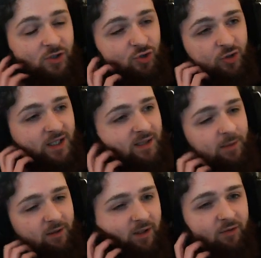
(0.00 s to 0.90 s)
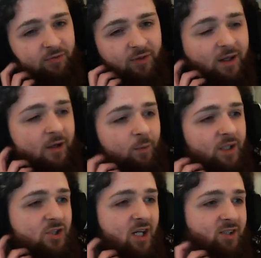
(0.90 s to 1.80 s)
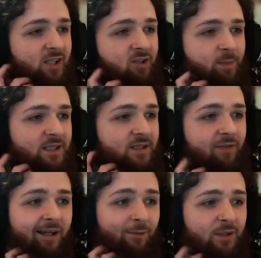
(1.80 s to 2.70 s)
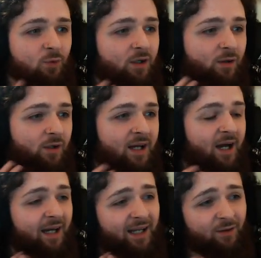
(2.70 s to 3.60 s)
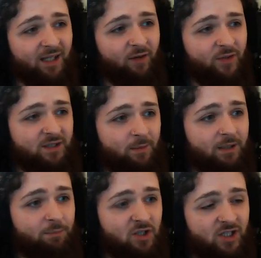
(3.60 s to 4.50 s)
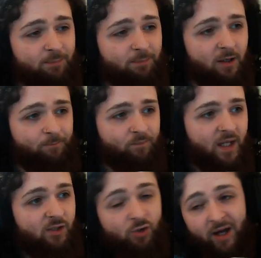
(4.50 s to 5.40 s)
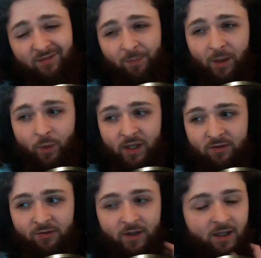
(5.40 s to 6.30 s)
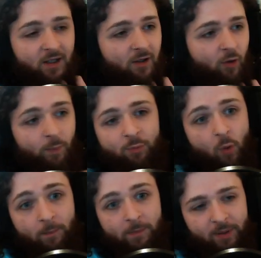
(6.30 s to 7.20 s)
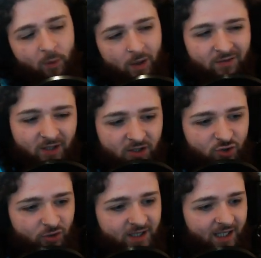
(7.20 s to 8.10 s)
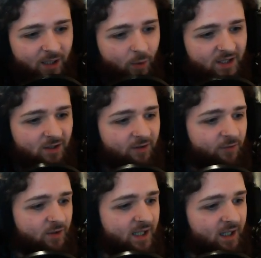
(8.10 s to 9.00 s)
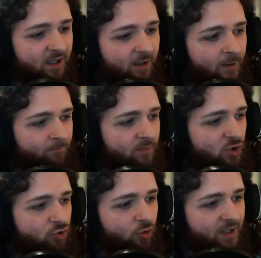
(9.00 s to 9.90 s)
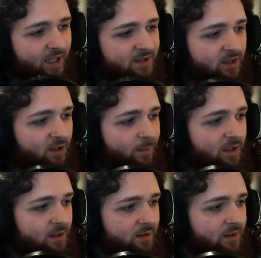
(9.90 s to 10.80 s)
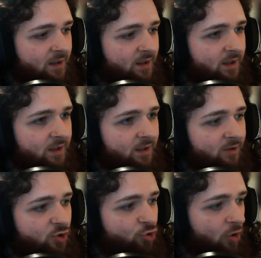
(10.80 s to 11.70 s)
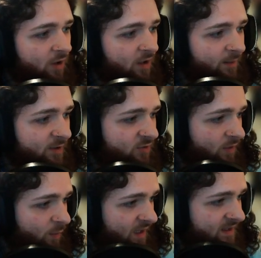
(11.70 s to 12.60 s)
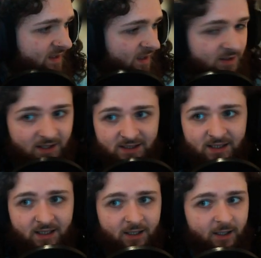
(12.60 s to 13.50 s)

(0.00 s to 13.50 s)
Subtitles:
Destroy decks a bit of love with the change they just made to Venom as well. And now Death is going to be a bit cheaper, and you don't have to play Wave. Or people won't be playing Wave in a Destroy deck anyway. So it feels like Destroy decks are going to be stronger. Let me just read what they said. So they said...